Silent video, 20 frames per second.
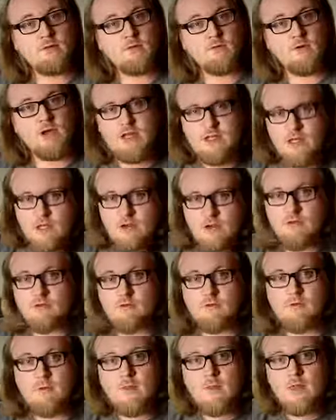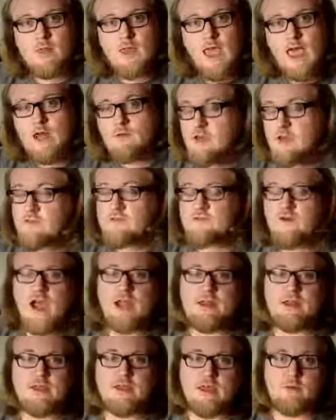We do. And we
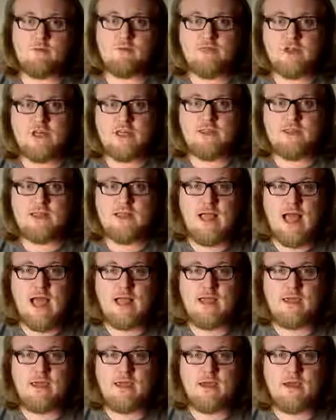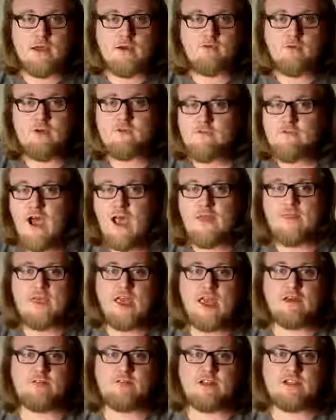find it completely lacking. We find the
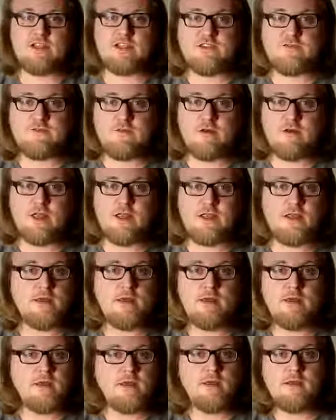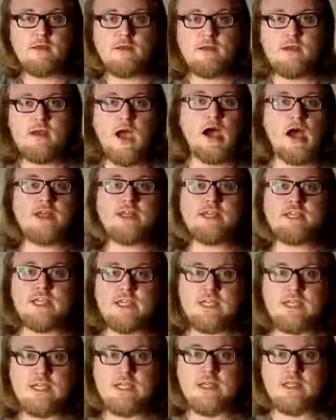evidence for it non
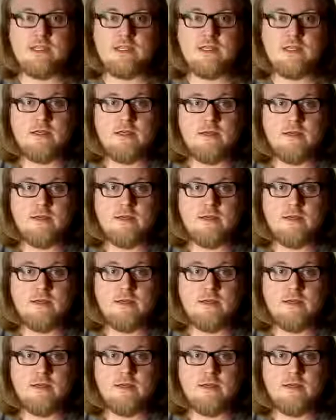existent.